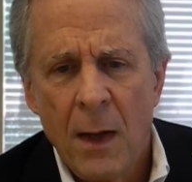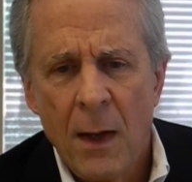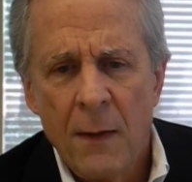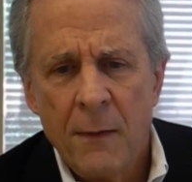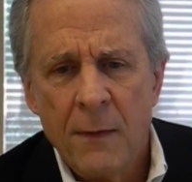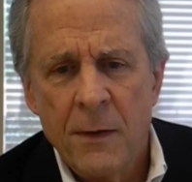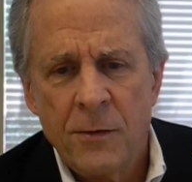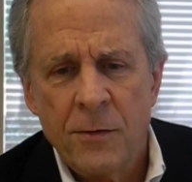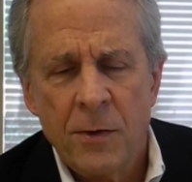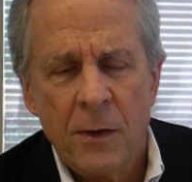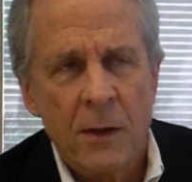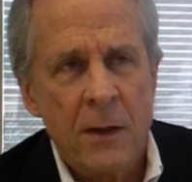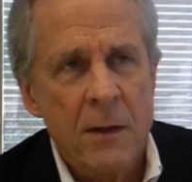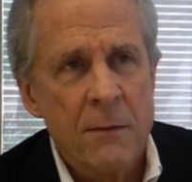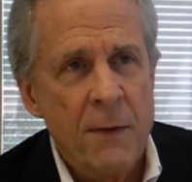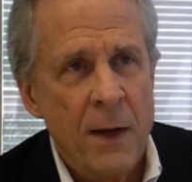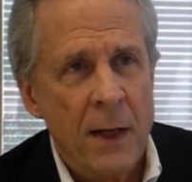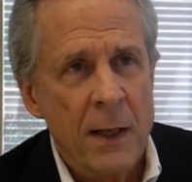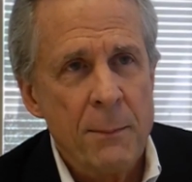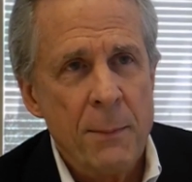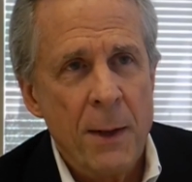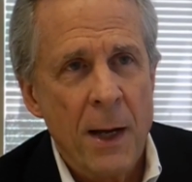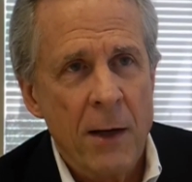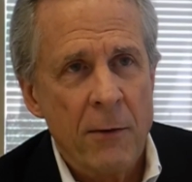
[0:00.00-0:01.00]
The Silicon
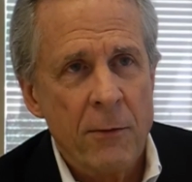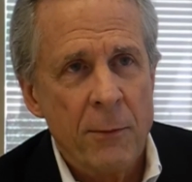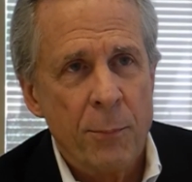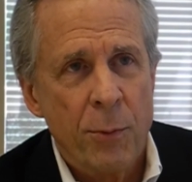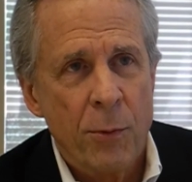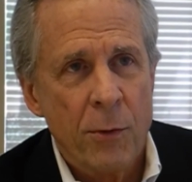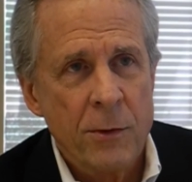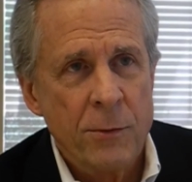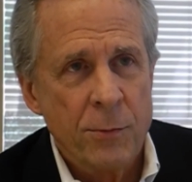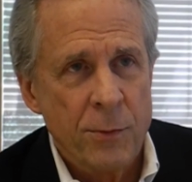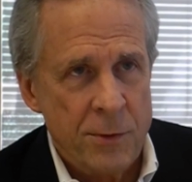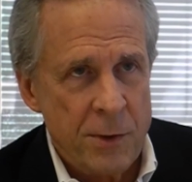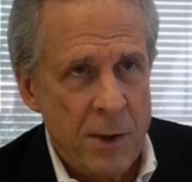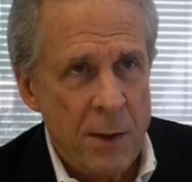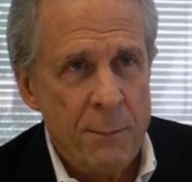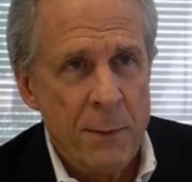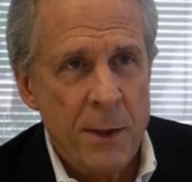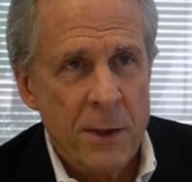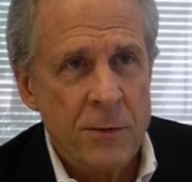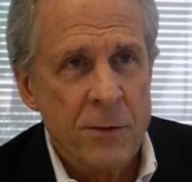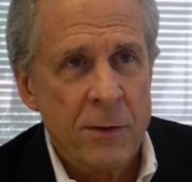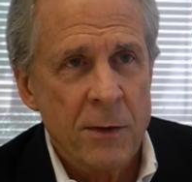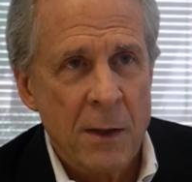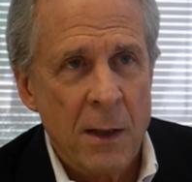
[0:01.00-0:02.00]
Valley Bank reports, which I
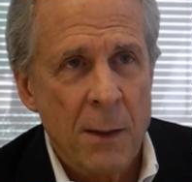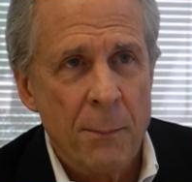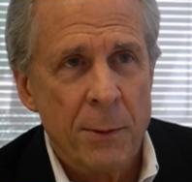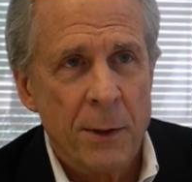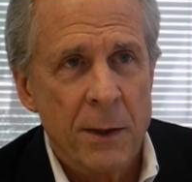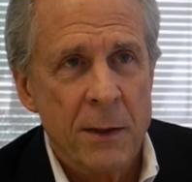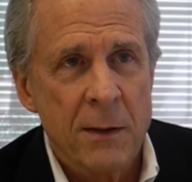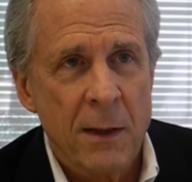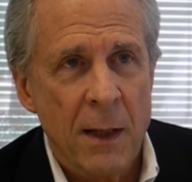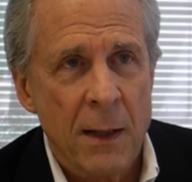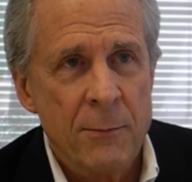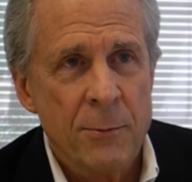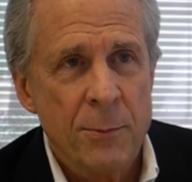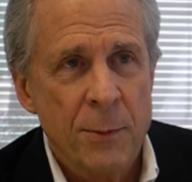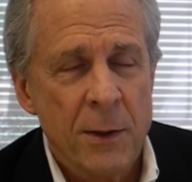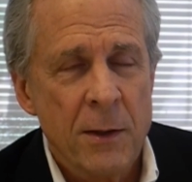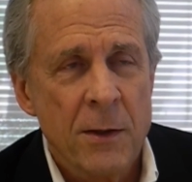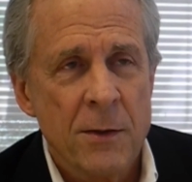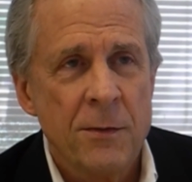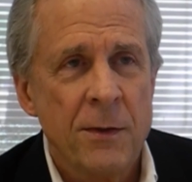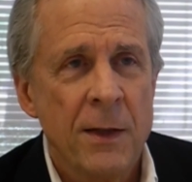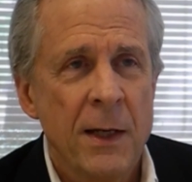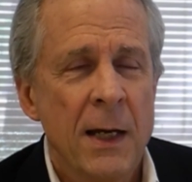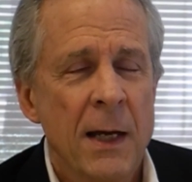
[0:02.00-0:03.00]
mentioned a couple of times,
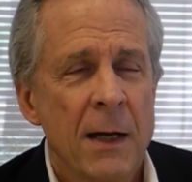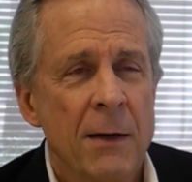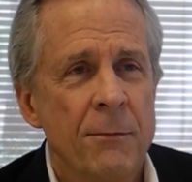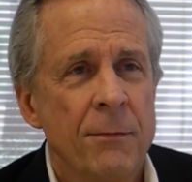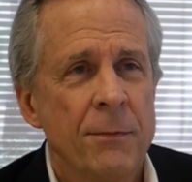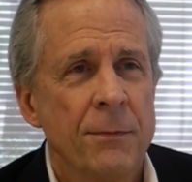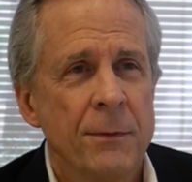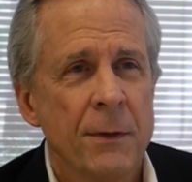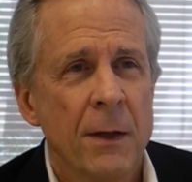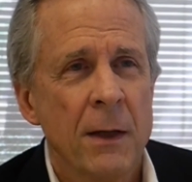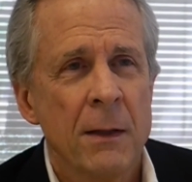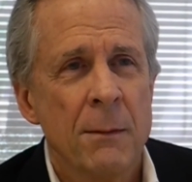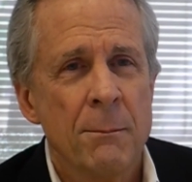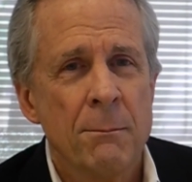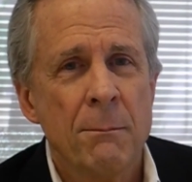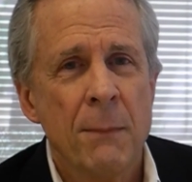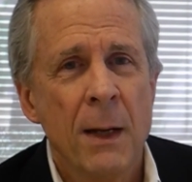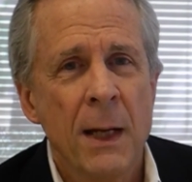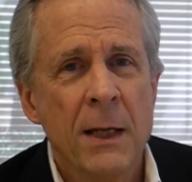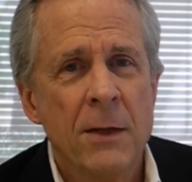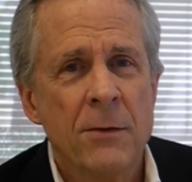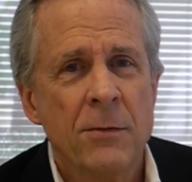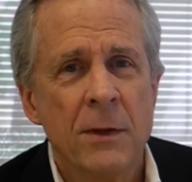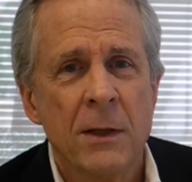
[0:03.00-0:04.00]
because they have an
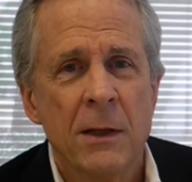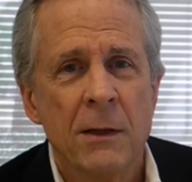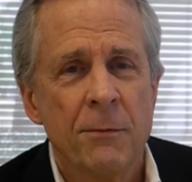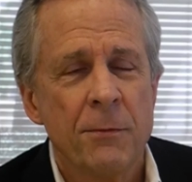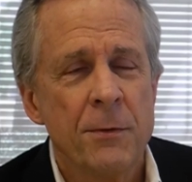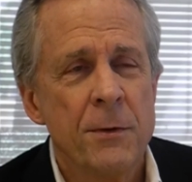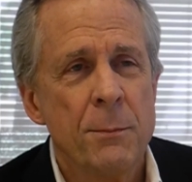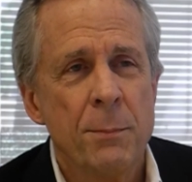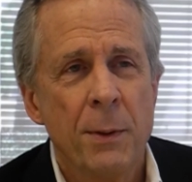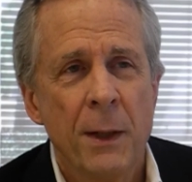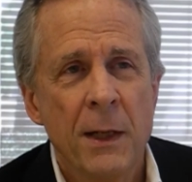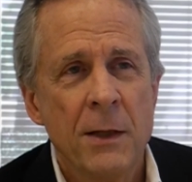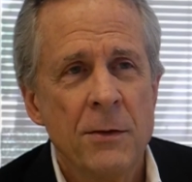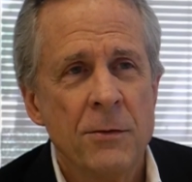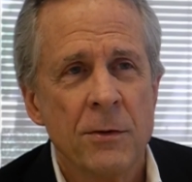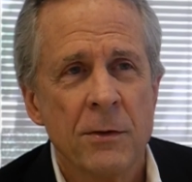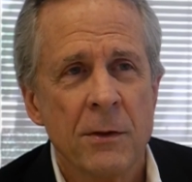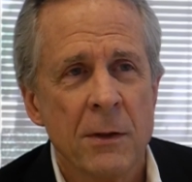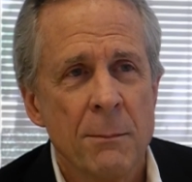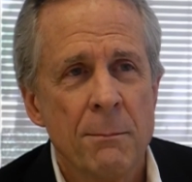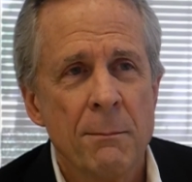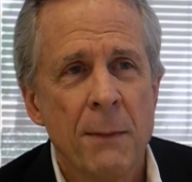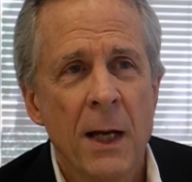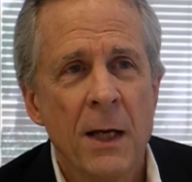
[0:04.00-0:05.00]
amazing, in a few pages, an
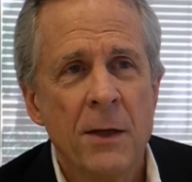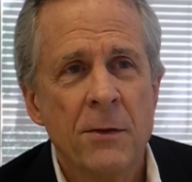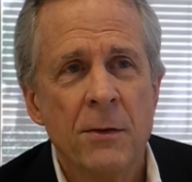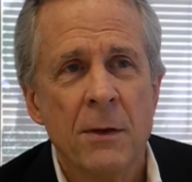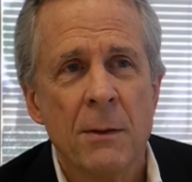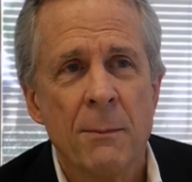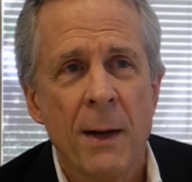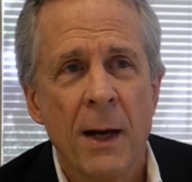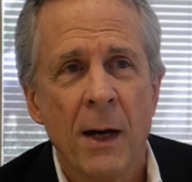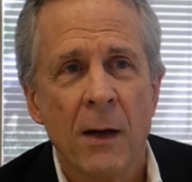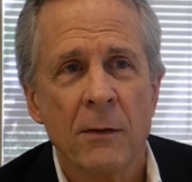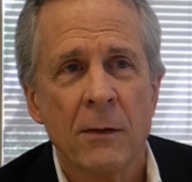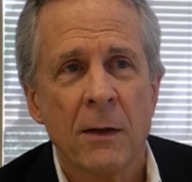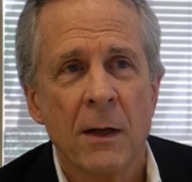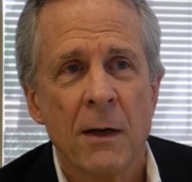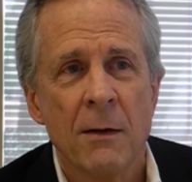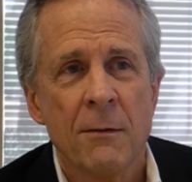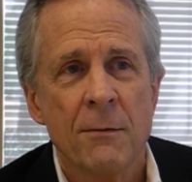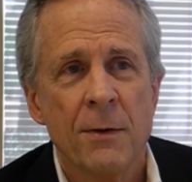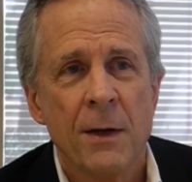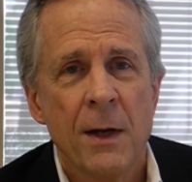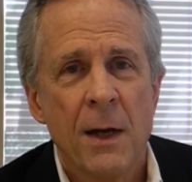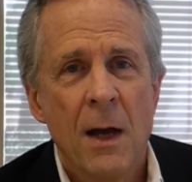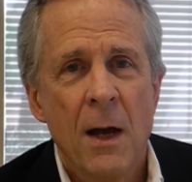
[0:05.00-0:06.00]
amazing amount
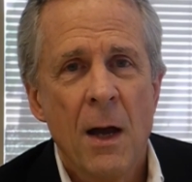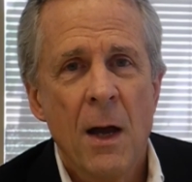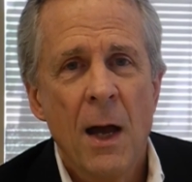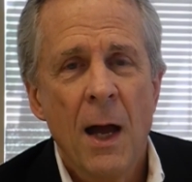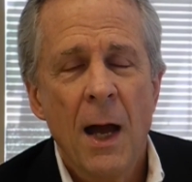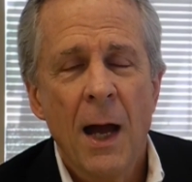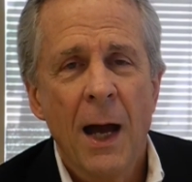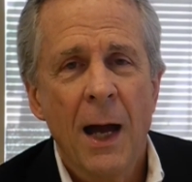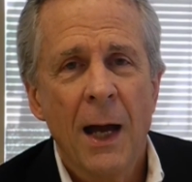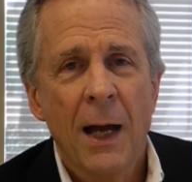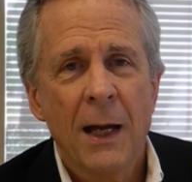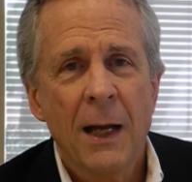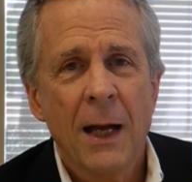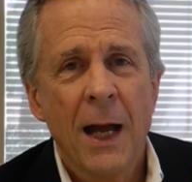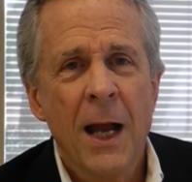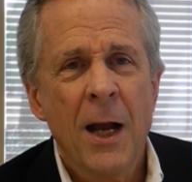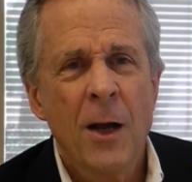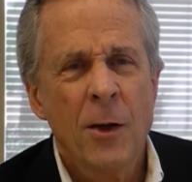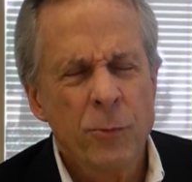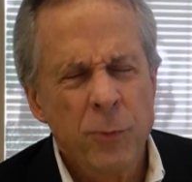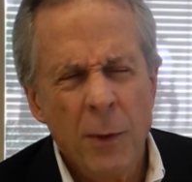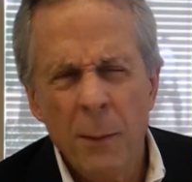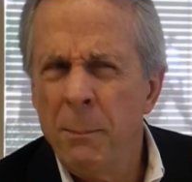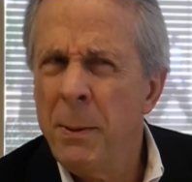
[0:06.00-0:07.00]
of,
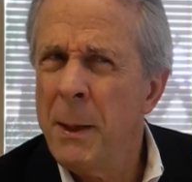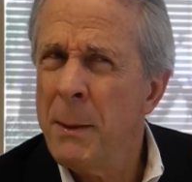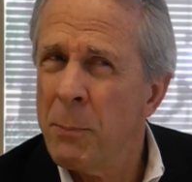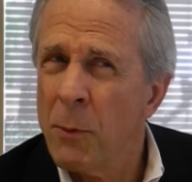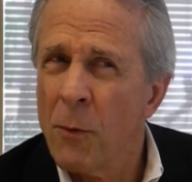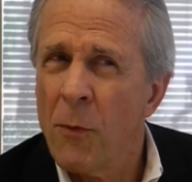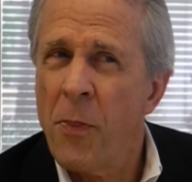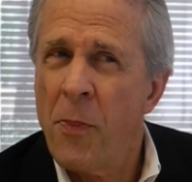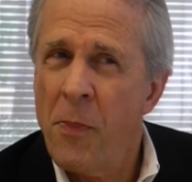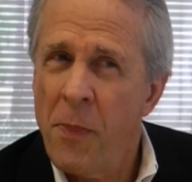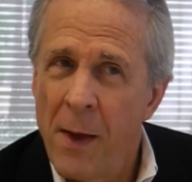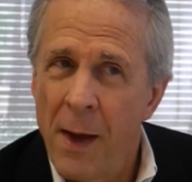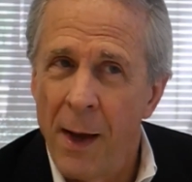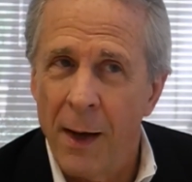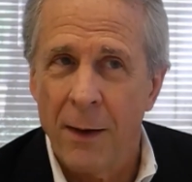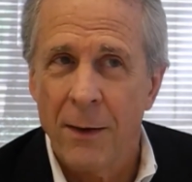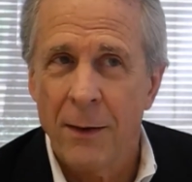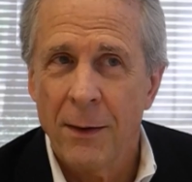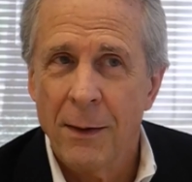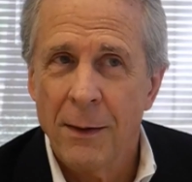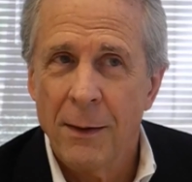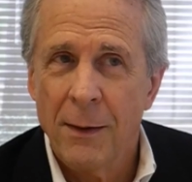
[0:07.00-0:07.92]
here's what people think.